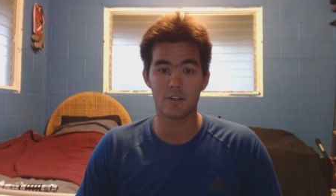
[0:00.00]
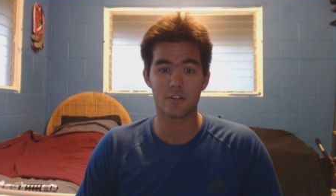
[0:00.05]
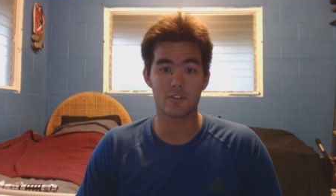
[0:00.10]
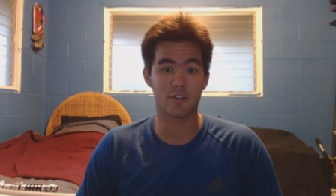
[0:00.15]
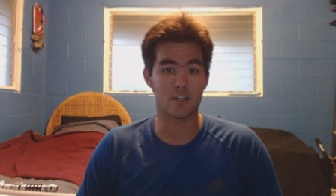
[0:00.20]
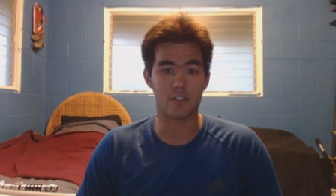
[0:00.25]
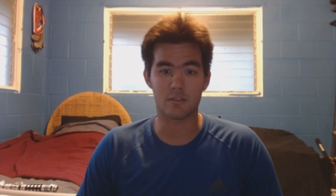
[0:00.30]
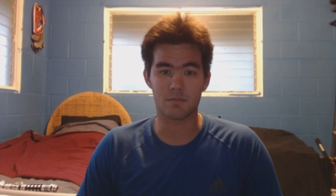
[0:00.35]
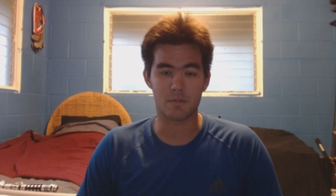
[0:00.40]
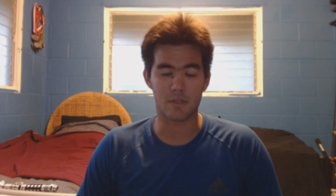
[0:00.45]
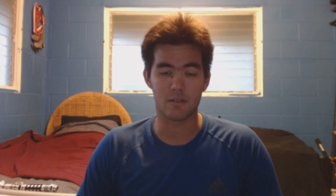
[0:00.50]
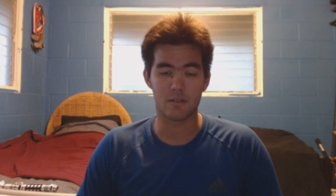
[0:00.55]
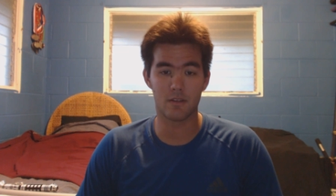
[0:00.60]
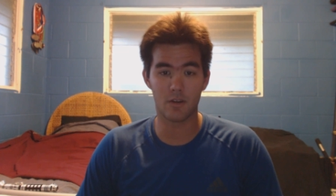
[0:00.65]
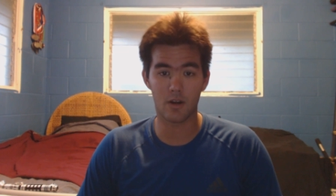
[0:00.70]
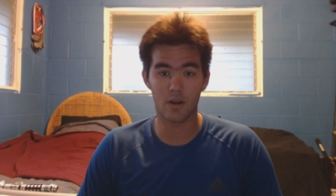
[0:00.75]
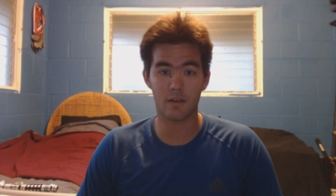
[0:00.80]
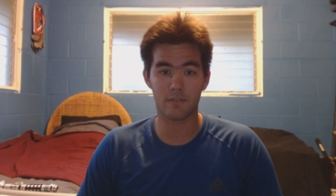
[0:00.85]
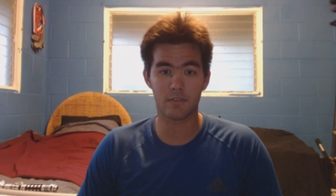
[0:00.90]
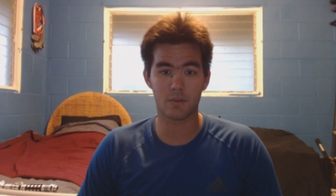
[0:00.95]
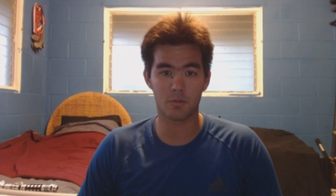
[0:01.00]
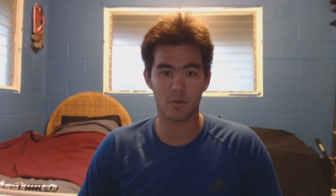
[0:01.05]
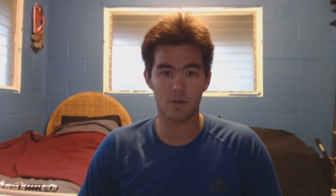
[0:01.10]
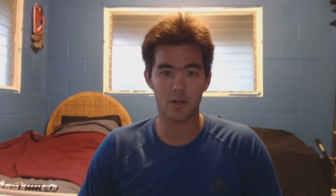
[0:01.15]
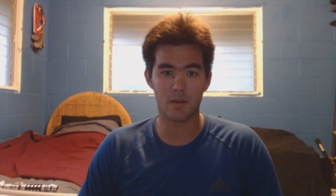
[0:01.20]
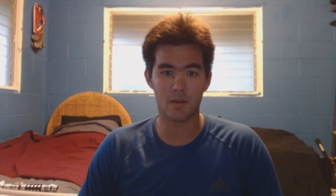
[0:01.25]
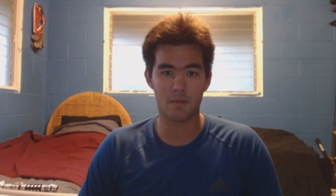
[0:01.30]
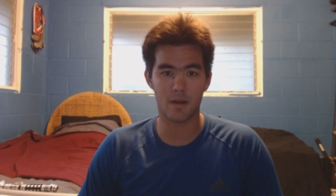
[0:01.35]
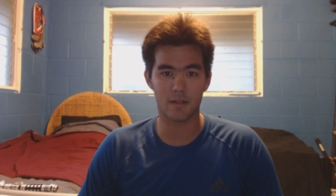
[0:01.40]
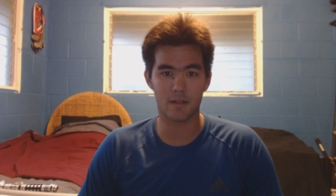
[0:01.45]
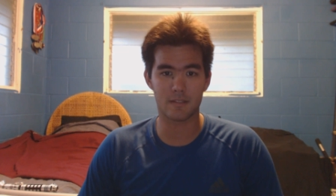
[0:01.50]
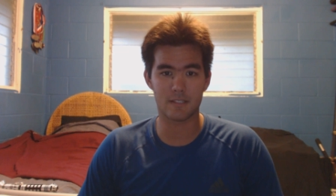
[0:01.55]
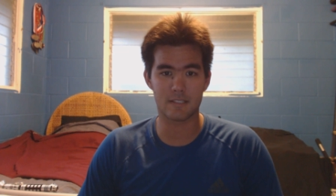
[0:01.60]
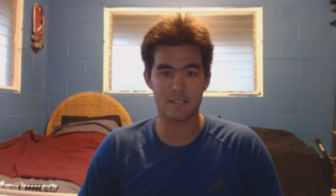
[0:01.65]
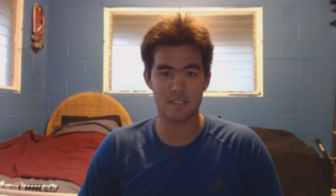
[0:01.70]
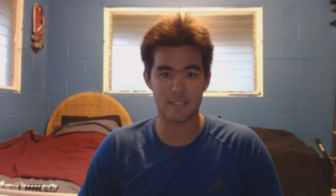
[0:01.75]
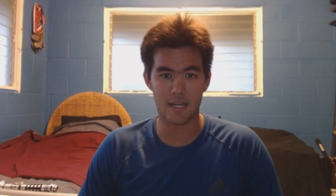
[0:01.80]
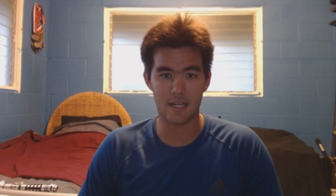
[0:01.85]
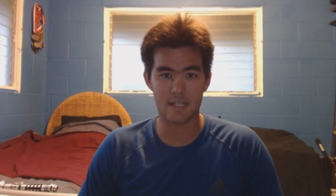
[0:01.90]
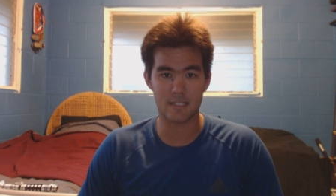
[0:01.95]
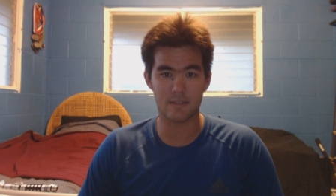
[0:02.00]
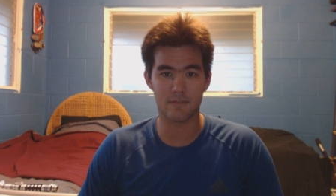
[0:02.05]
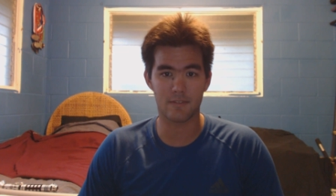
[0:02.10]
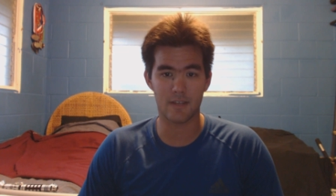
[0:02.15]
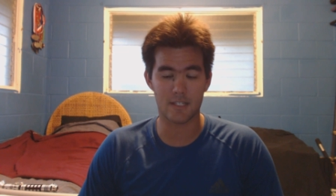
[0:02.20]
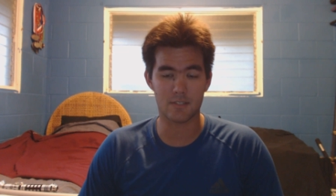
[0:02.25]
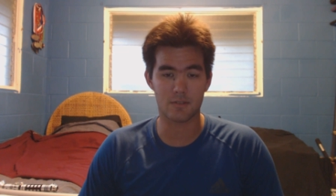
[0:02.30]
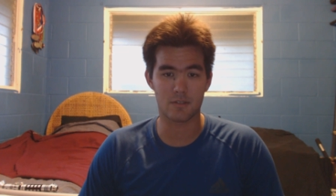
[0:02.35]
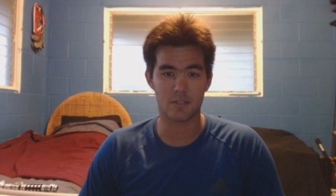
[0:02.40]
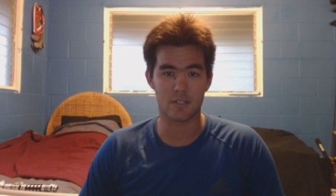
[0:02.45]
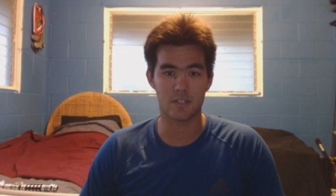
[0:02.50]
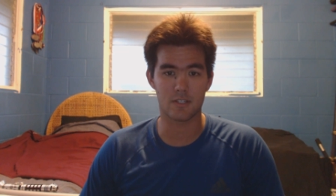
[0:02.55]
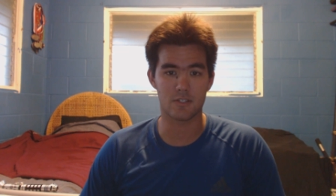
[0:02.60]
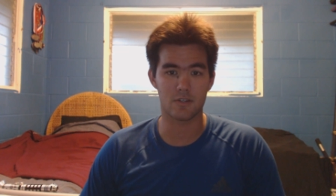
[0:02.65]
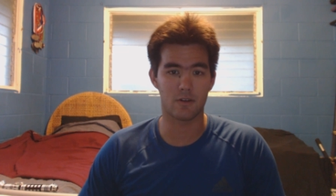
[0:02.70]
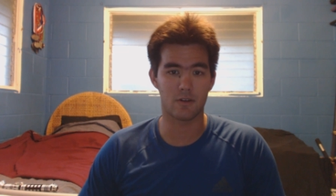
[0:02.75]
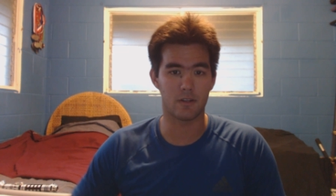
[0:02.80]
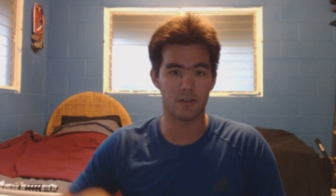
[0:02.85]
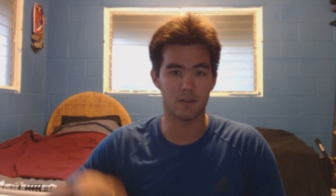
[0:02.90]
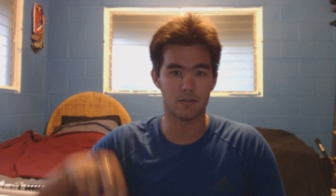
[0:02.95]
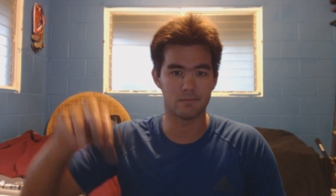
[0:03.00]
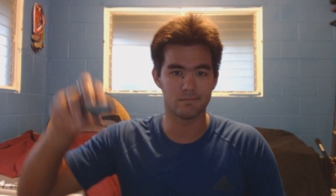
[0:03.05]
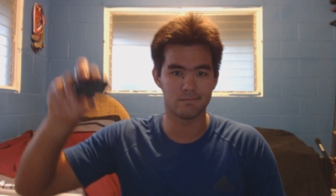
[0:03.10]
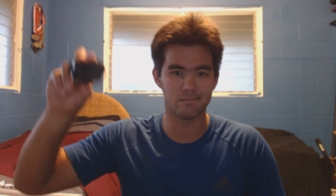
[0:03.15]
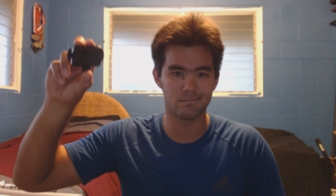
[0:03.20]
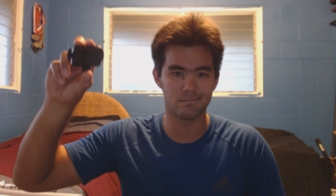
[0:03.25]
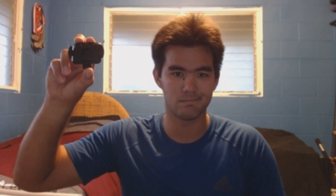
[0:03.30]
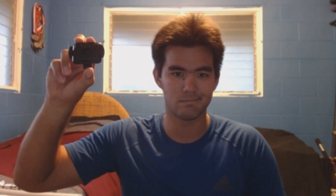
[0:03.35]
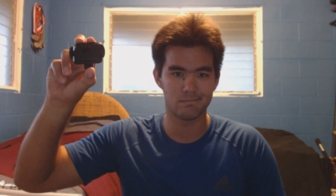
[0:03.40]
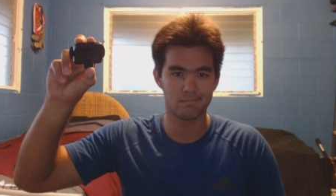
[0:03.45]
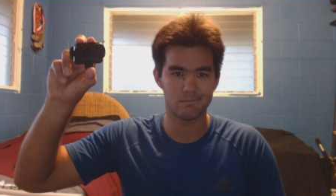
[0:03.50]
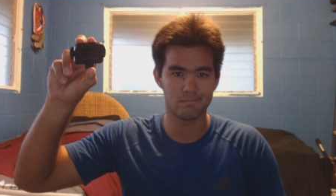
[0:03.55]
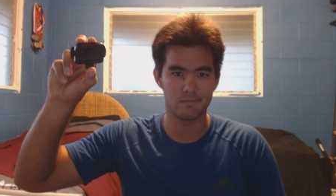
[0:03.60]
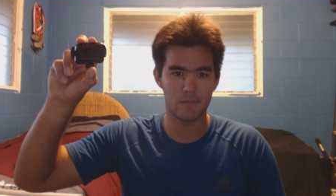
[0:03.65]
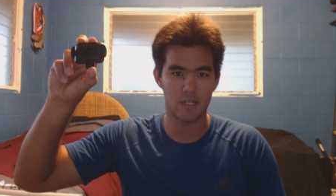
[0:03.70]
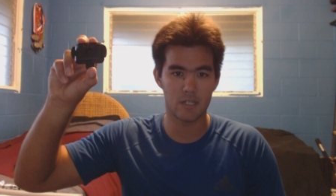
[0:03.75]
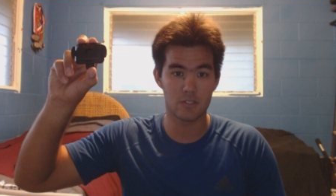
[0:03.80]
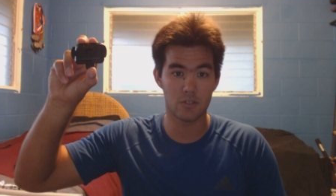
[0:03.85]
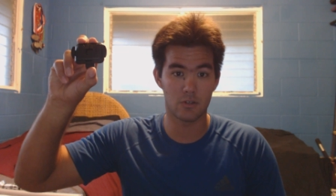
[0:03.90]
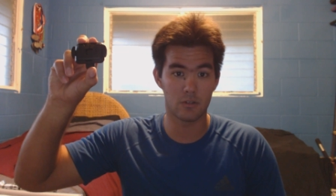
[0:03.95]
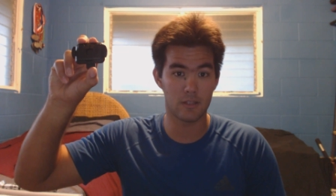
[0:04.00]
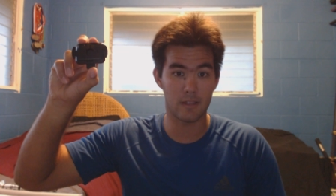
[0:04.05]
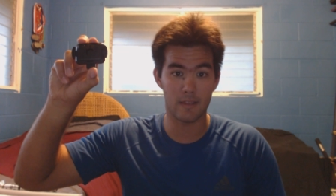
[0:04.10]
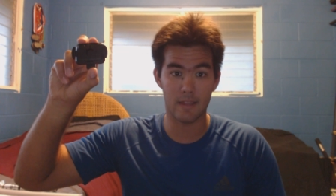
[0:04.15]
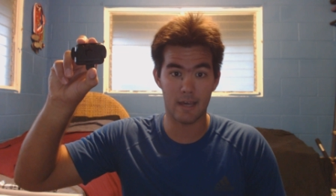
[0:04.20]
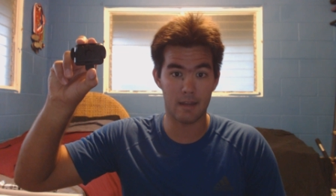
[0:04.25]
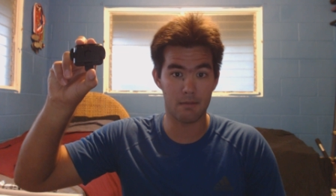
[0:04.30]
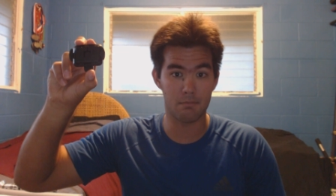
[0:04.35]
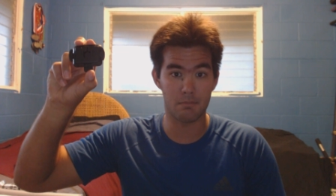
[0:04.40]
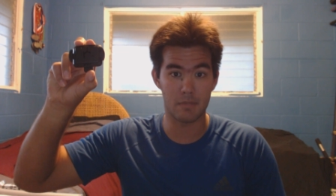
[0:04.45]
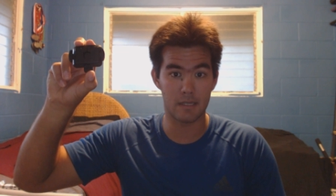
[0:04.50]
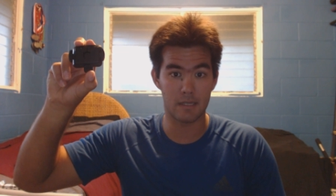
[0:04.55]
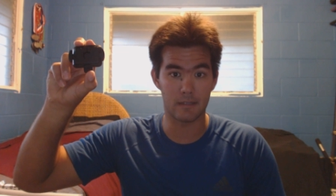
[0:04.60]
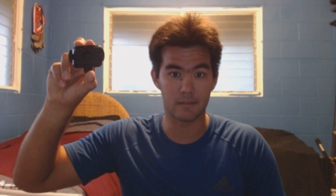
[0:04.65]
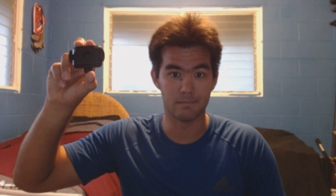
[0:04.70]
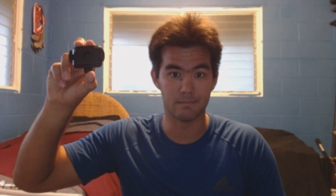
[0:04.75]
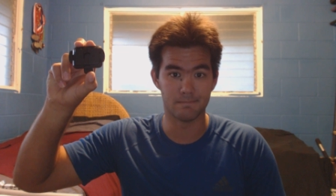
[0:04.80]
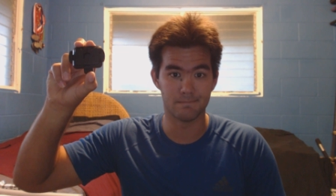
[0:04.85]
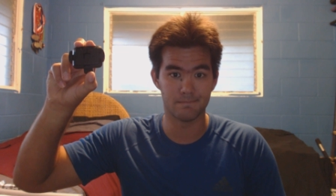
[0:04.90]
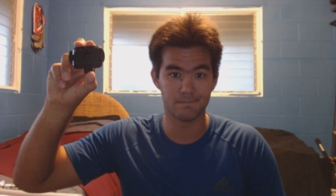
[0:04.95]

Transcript: Trust me, you don't have to worry about the size if that's what's concerning you. It's only that big.